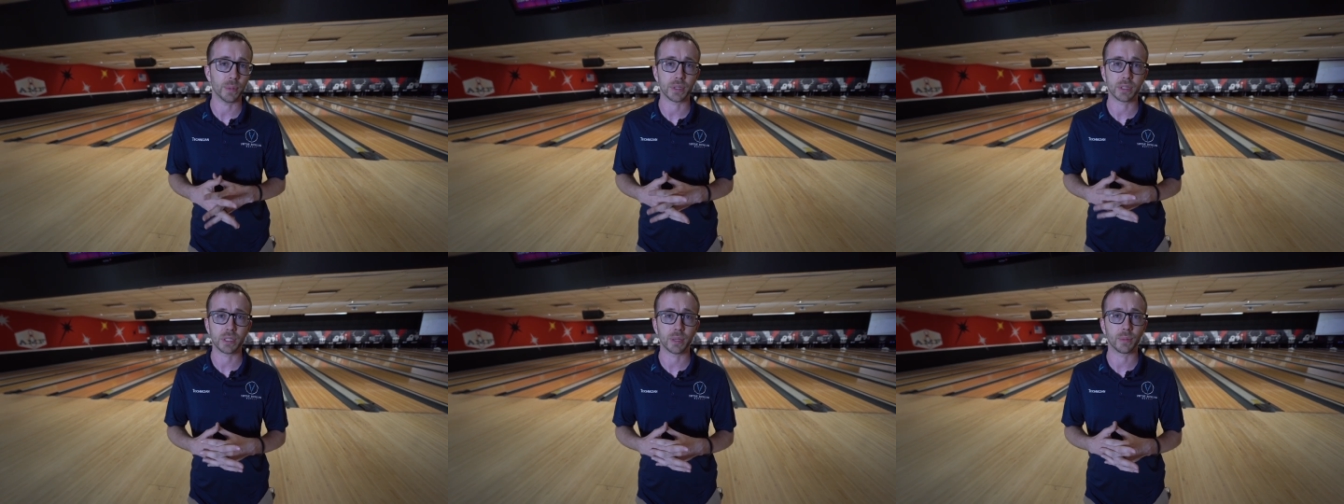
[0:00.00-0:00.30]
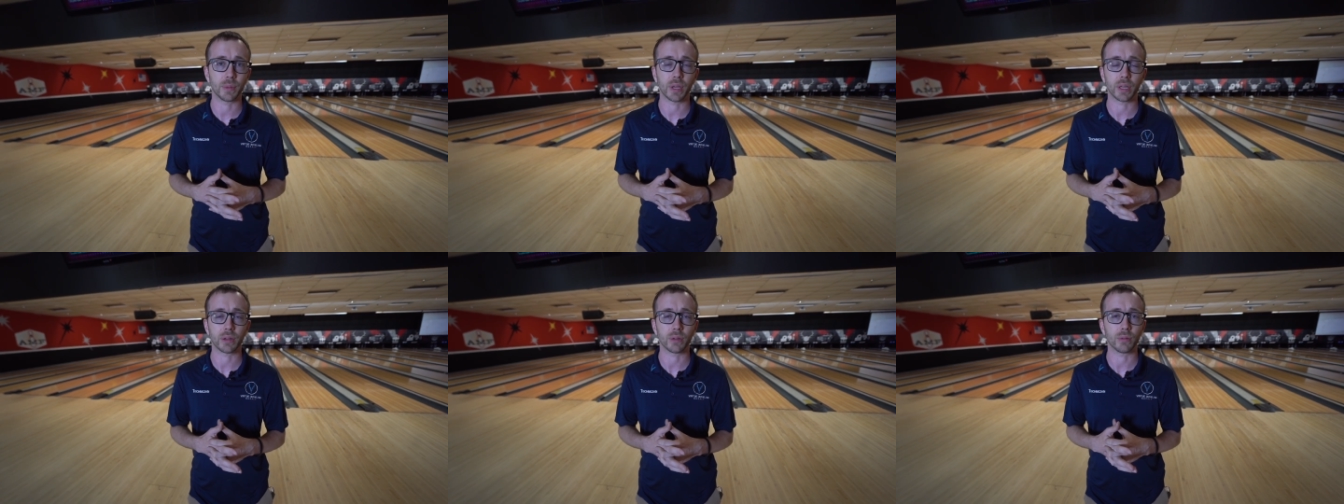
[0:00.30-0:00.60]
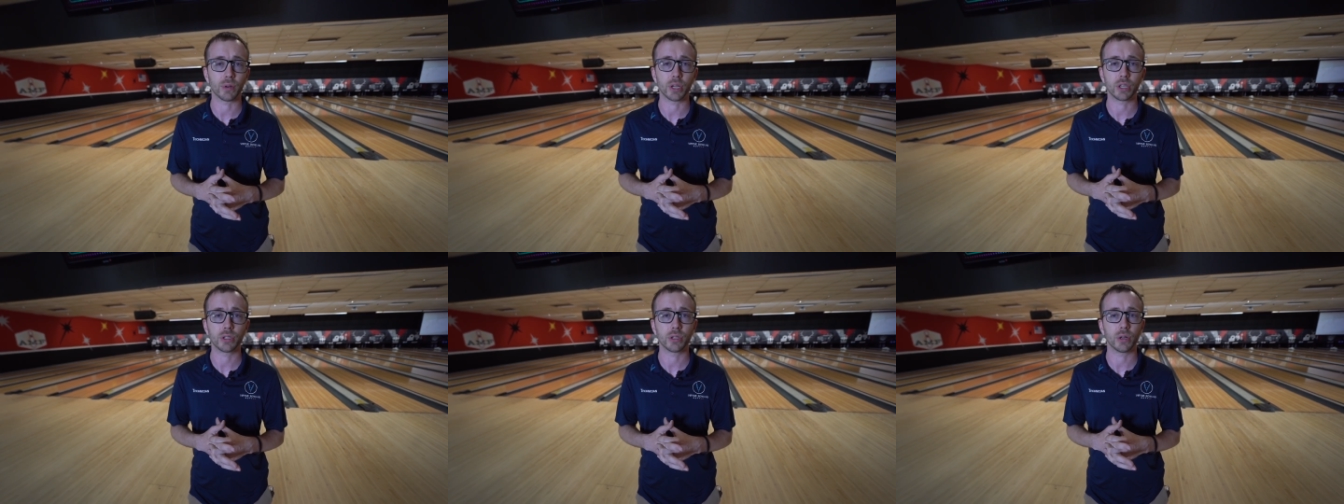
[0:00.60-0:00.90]
It seemed like the
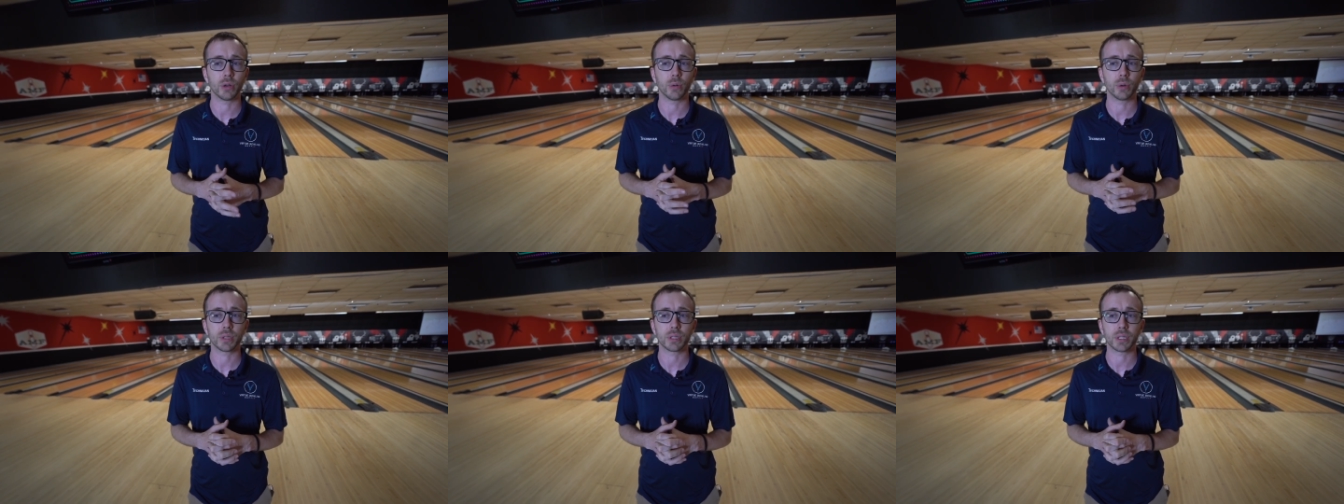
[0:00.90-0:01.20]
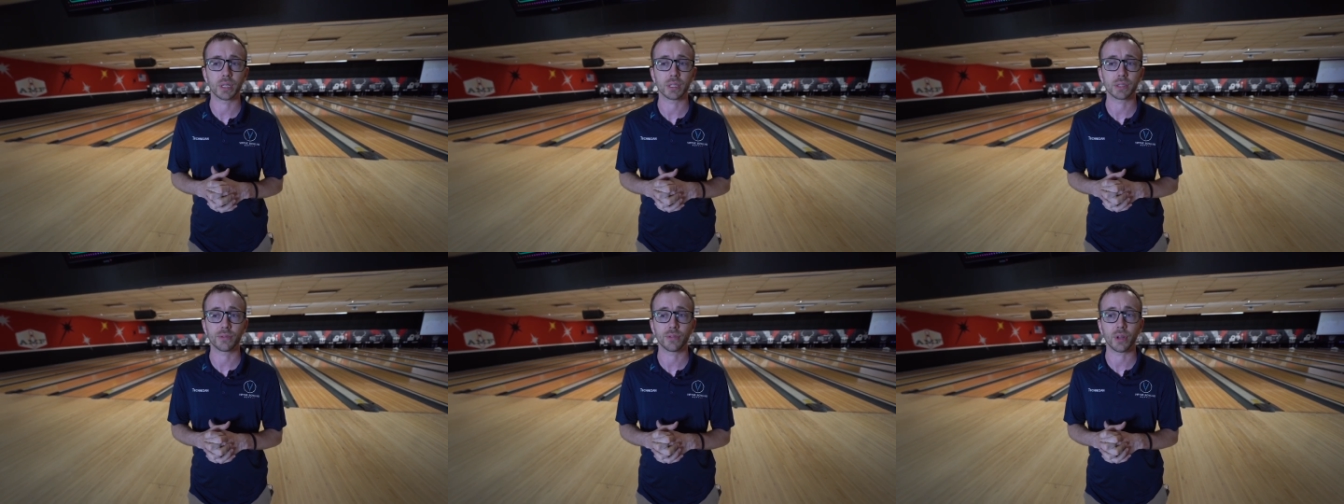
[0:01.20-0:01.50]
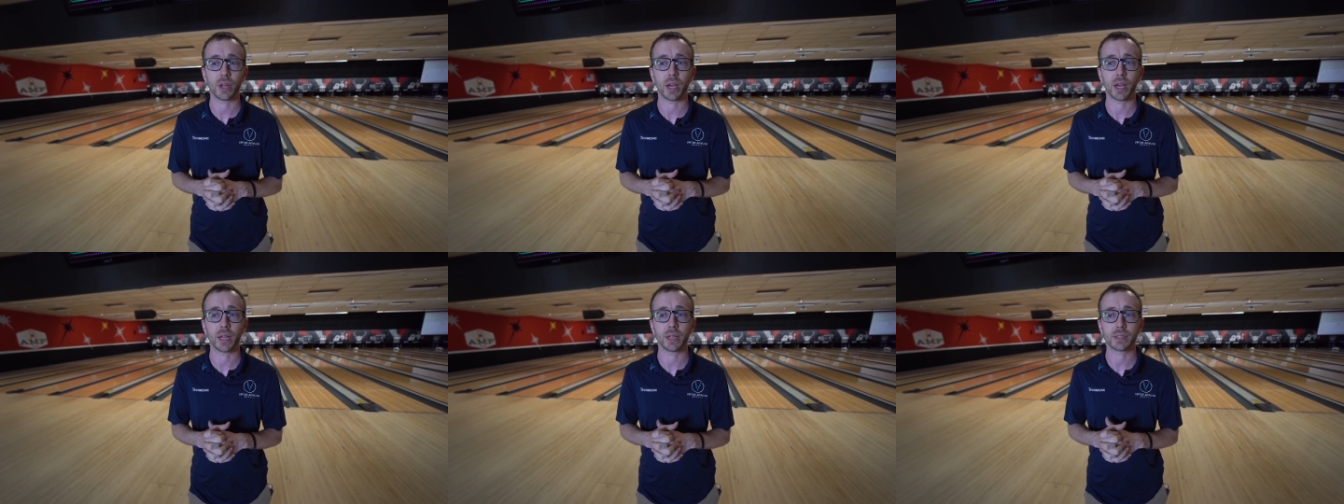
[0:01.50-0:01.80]
ratio wasn't as
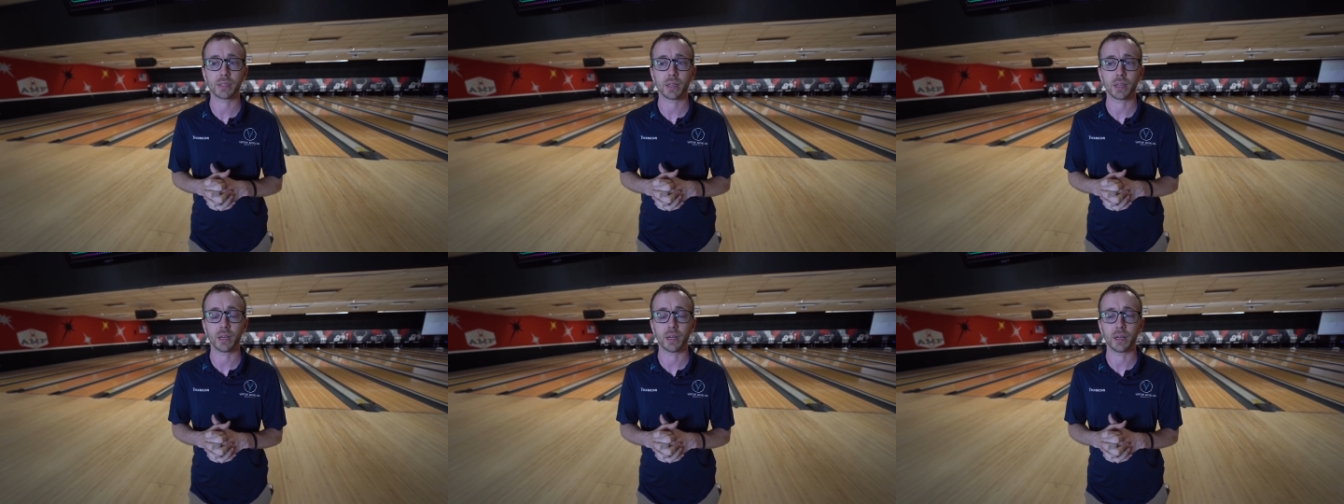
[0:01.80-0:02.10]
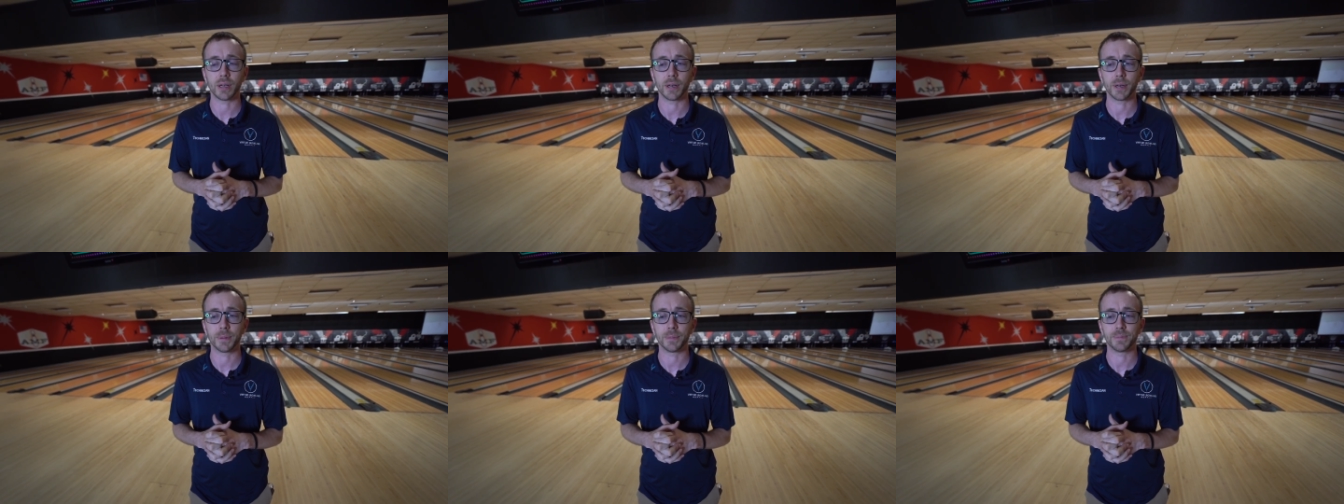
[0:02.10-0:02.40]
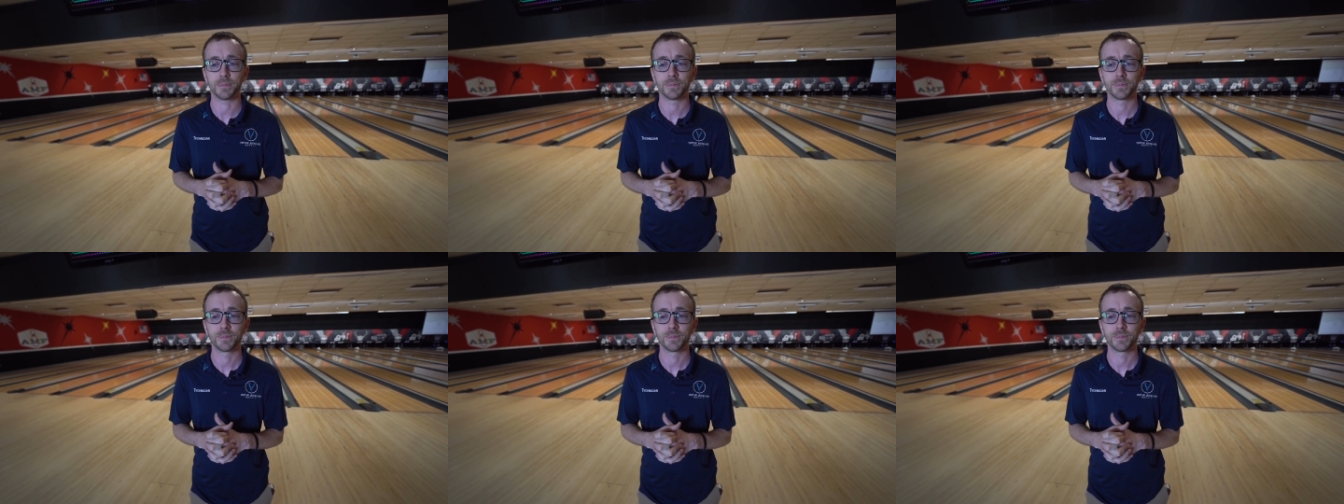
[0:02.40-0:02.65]
flat. Um,